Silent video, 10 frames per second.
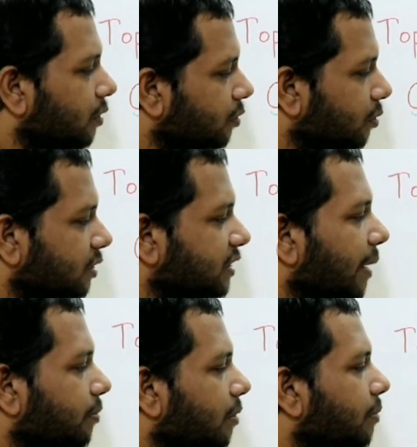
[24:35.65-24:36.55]
So the
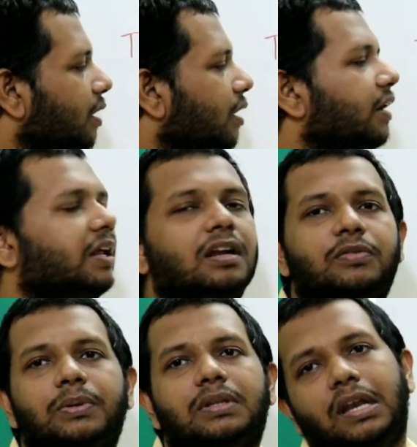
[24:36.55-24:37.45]
chapter mainly
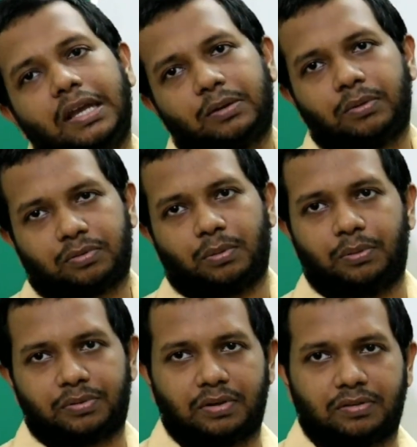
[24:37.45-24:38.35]
deals with the liquid
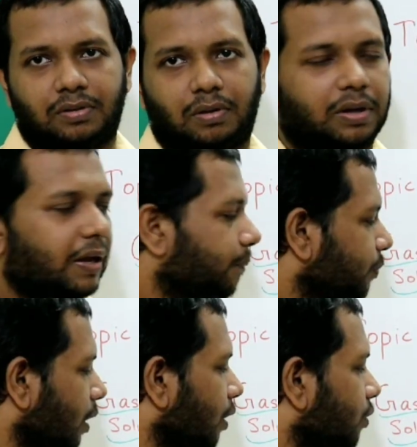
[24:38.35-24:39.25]
solutions. Okay,
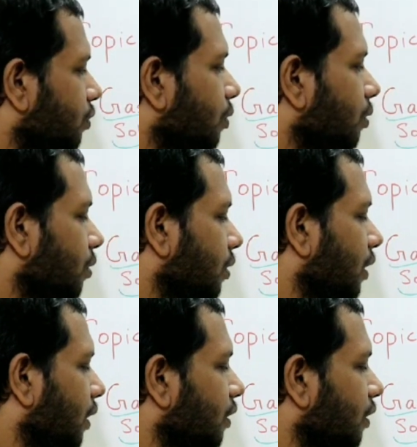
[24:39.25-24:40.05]
so